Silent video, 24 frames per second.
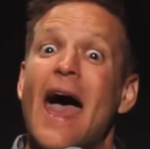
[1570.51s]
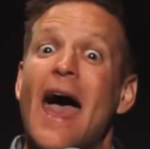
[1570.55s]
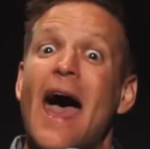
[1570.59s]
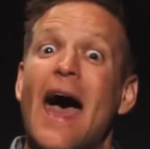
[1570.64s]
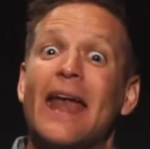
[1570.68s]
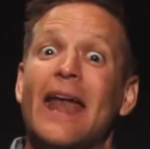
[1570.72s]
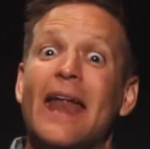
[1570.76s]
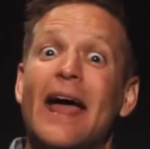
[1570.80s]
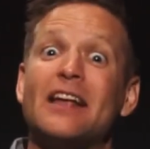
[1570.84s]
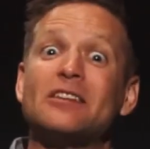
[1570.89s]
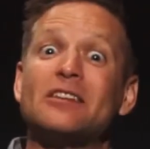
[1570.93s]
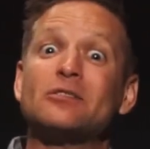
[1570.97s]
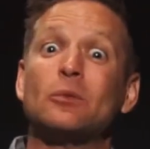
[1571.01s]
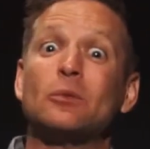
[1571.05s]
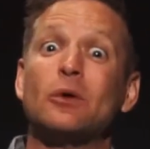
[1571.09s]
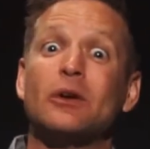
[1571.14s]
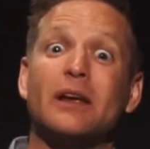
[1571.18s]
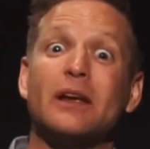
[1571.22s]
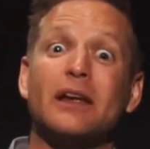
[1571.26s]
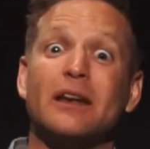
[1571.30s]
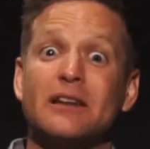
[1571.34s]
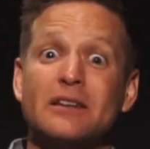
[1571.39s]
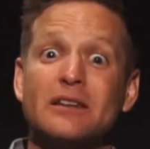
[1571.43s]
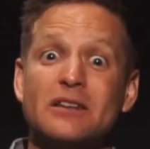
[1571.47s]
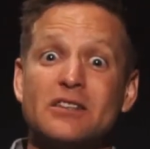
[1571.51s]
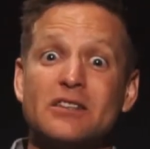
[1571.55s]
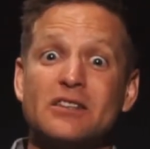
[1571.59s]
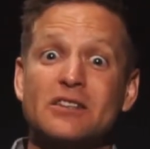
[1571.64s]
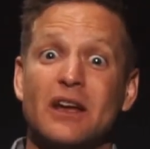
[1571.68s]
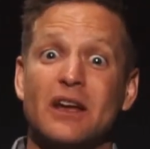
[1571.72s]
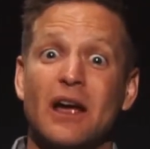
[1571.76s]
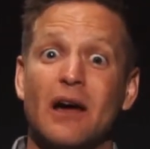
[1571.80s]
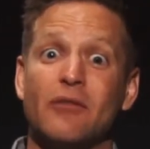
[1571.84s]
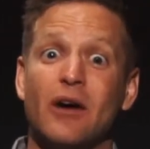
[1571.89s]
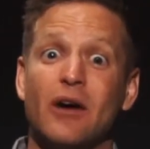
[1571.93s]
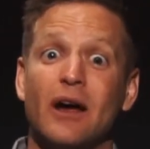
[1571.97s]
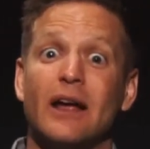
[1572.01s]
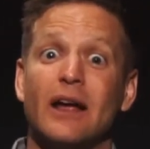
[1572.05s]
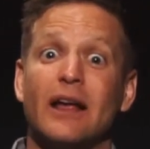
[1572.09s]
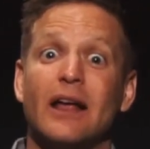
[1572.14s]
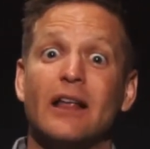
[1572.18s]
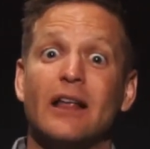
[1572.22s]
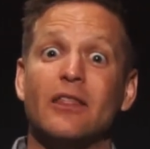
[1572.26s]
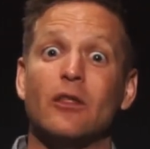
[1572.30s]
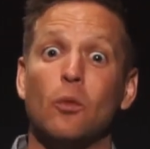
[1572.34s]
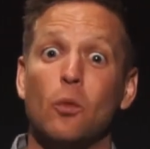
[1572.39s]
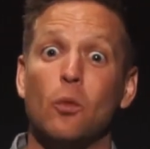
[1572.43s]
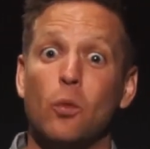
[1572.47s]
And as we're going to discover
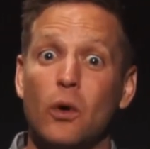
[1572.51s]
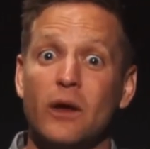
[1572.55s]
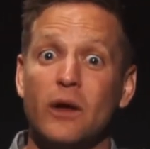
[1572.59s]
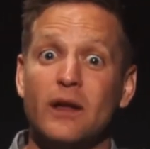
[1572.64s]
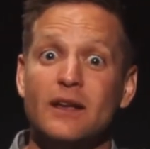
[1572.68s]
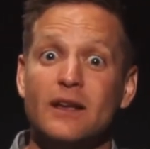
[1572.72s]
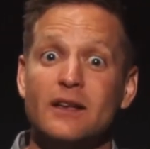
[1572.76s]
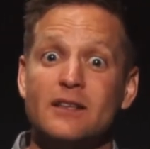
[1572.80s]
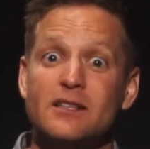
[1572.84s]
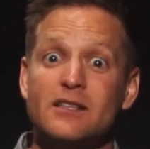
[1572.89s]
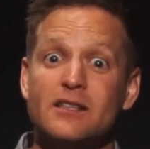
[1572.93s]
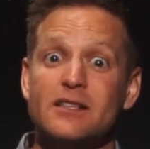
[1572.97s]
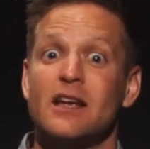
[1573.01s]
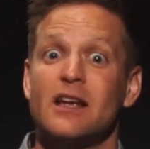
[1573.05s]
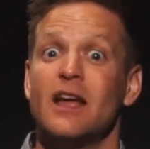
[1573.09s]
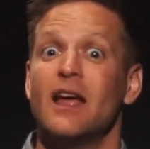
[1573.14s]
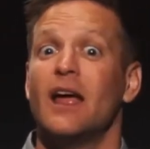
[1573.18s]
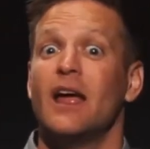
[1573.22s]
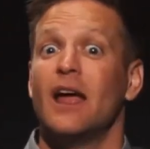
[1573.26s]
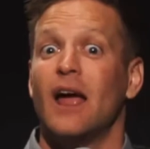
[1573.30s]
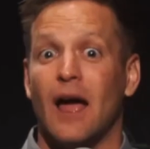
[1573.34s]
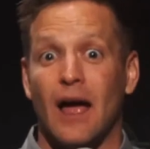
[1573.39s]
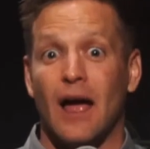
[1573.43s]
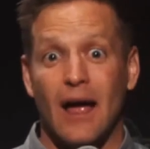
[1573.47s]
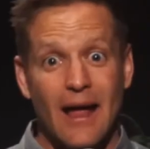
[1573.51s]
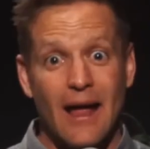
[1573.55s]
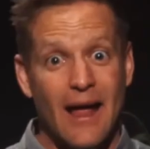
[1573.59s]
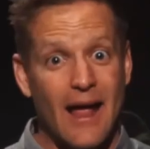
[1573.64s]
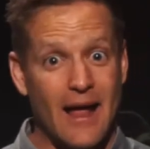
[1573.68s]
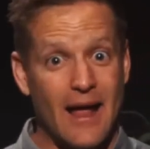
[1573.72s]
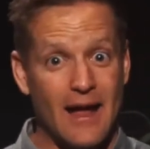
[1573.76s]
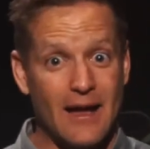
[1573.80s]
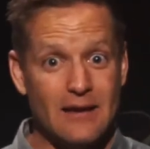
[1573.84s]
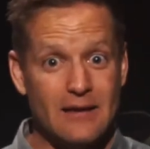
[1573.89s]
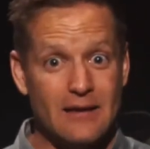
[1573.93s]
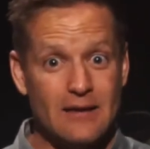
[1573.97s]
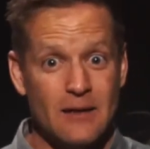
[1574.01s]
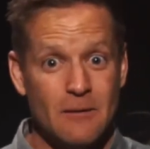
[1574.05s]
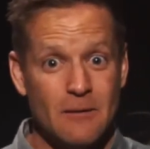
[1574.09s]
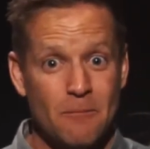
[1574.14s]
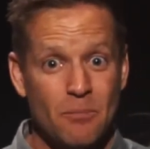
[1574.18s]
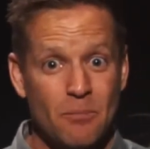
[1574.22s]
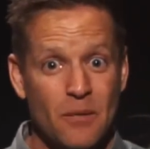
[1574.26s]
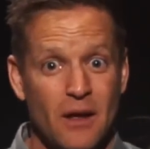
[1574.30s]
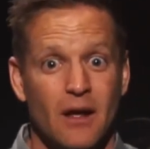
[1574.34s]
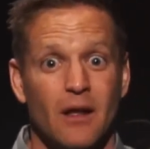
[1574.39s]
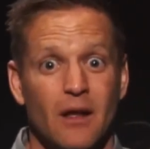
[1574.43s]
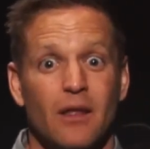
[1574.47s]
in the weeks
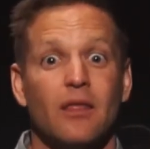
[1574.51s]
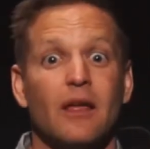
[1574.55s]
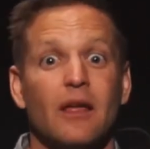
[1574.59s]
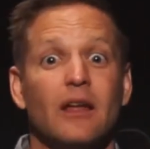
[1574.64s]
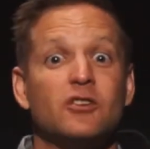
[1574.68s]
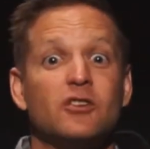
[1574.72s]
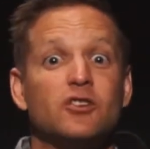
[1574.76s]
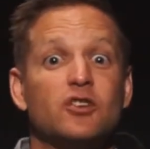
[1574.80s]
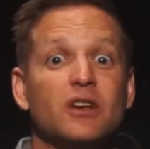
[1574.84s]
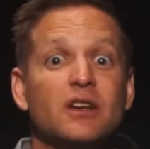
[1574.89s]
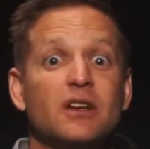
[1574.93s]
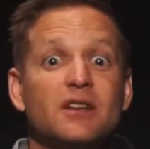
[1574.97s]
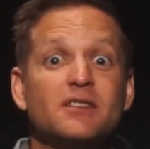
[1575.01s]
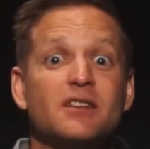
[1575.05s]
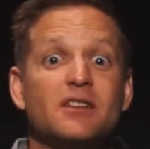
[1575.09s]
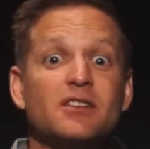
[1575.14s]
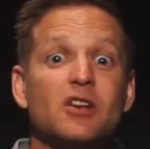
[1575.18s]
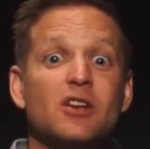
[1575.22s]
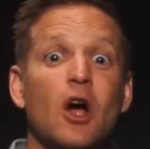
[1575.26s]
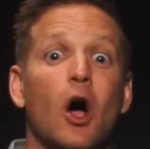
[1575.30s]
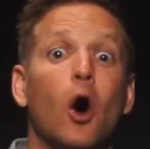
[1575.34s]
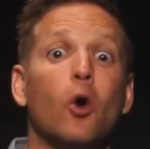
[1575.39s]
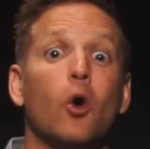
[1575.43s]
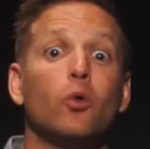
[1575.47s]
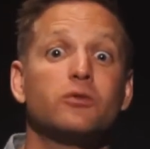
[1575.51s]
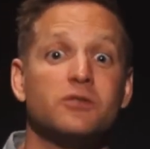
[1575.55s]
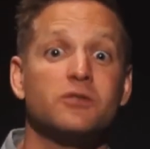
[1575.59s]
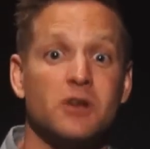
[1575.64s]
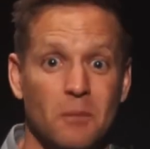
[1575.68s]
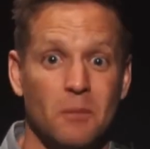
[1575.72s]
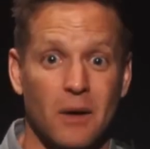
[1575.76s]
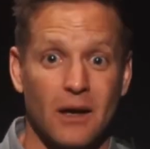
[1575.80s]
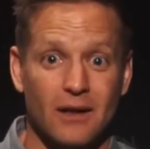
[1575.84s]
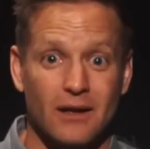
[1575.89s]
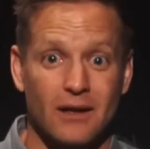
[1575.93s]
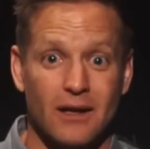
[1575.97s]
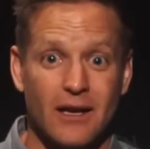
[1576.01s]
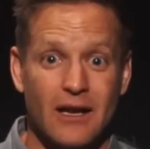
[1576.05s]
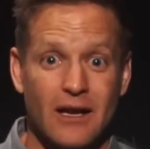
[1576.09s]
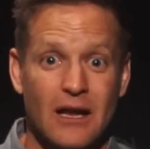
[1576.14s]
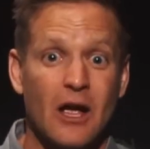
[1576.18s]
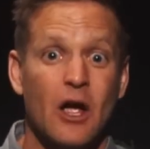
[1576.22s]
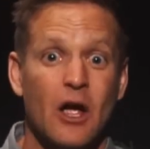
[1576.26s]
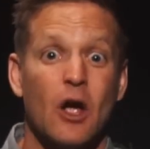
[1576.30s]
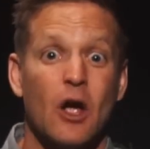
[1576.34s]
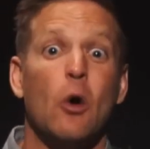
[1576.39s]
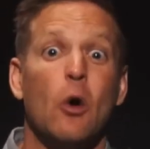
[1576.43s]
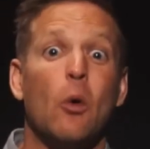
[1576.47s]
ahead, that Jesus ultimately
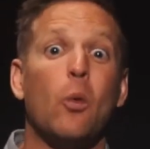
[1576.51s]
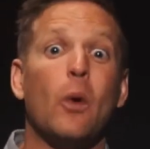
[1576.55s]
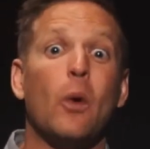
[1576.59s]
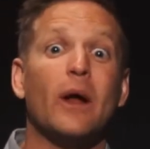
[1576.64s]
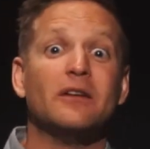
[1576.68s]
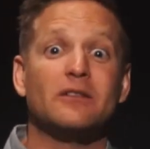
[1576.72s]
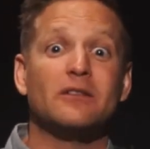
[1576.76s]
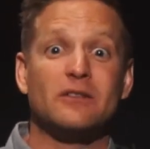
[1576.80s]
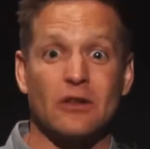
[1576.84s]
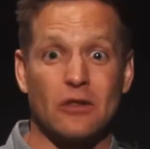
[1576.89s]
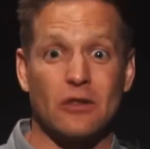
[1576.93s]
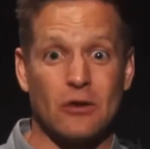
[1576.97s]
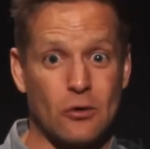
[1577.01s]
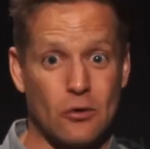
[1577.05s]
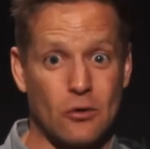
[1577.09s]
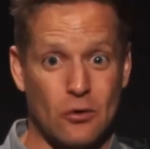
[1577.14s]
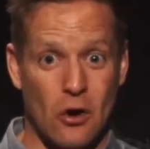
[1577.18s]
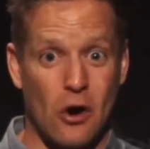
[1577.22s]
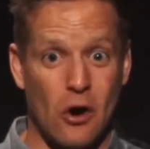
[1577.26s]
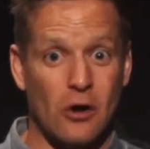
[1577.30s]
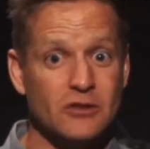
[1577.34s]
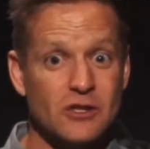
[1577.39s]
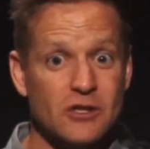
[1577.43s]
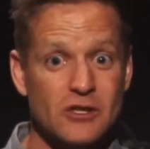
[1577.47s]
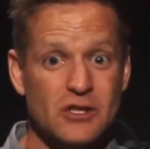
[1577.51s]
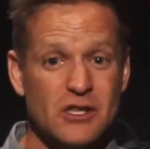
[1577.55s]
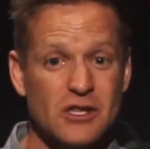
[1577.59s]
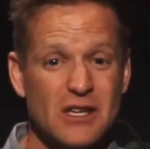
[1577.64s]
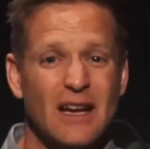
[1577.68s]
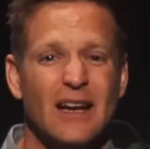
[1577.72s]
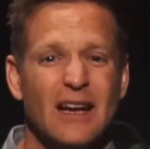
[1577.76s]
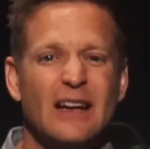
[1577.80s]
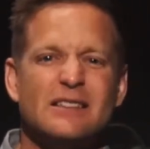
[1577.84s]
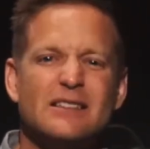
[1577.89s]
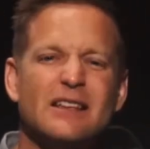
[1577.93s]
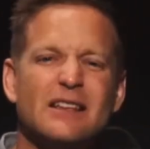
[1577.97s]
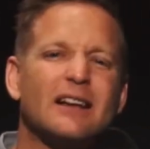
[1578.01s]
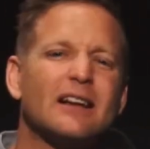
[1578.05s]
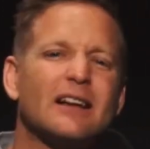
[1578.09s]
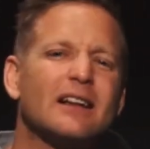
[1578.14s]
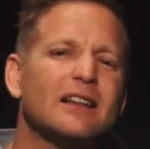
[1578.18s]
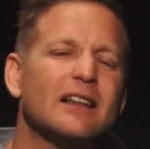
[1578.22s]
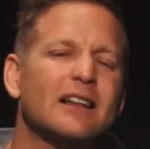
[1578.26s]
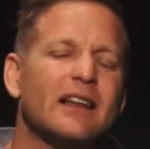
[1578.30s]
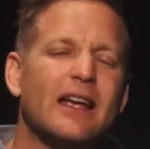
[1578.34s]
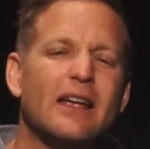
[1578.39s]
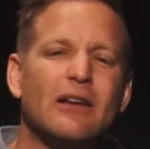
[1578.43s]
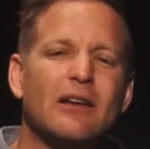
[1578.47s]
went to the cross,
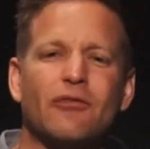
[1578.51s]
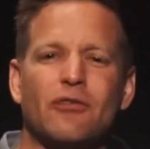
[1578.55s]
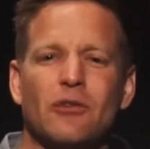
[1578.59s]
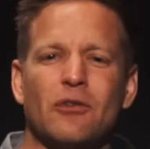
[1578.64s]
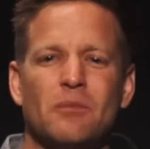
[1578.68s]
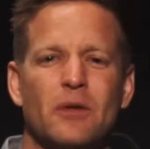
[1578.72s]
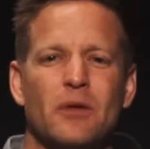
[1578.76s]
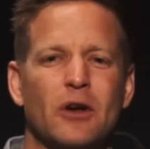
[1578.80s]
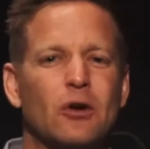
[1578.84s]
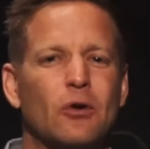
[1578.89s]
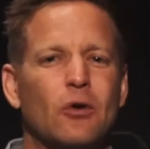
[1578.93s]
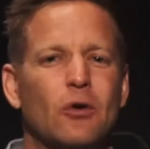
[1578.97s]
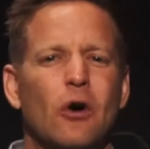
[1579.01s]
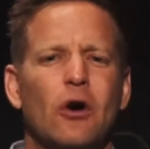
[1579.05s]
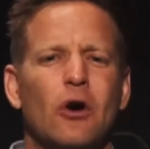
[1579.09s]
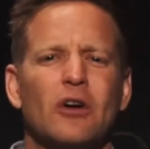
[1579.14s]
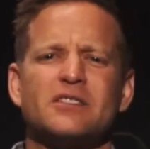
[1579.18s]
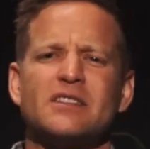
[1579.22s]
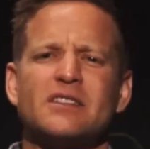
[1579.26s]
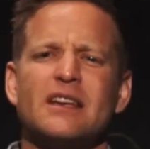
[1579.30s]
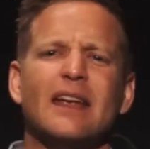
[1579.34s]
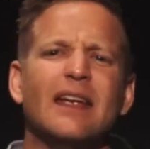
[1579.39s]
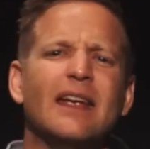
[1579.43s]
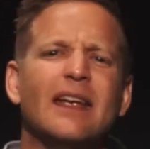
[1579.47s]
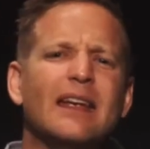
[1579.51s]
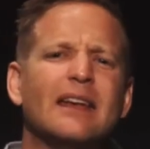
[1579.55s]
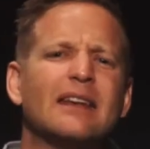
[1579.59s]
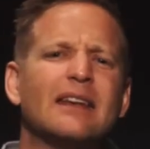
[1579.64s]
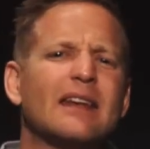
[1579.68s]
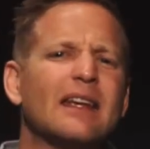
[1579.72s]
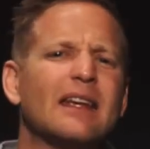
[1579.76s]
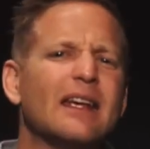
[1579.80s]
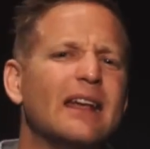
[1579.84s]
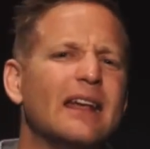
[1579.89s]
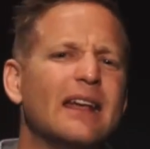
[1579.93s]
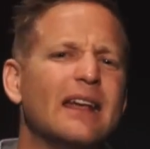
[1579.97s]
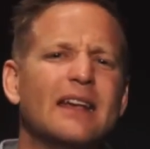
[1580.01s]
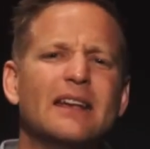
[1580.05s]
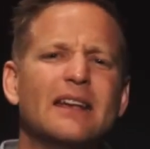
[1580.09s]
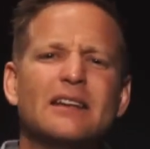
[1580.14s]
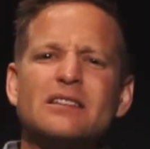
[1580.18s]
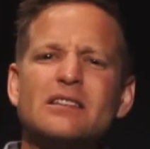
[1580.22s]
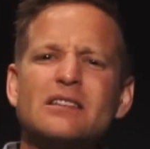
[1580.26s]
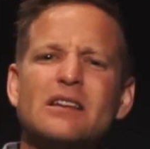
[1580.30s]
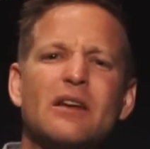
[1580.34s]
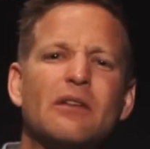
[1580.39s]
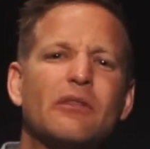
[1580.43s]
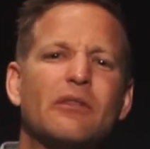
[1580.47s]
declared from the cross, "It
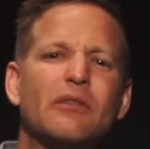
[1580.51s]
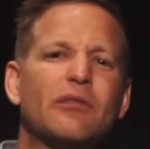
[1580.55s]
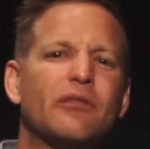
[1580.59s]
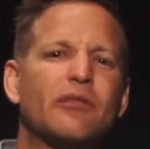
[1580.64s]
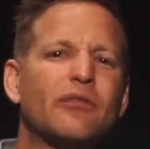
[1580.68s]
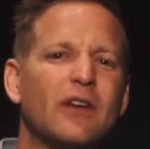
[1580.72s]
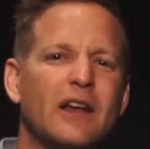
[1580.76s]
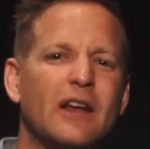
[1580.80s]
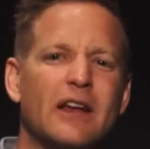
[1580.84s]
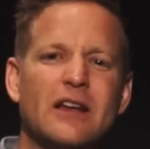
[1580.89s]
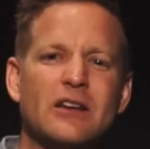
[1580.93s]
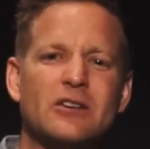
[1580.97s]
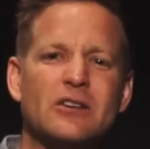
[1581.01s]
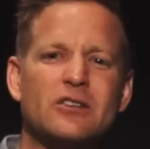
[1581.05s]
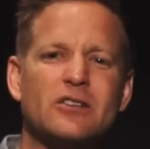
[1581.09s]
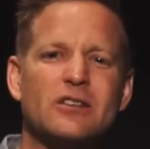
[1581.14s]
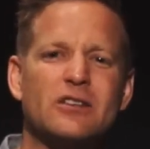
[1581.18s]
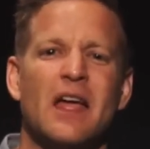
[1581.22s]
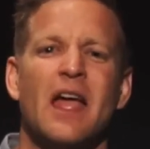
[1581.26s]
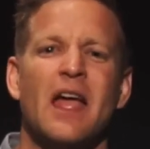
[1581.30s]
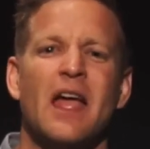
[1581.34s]
is finished."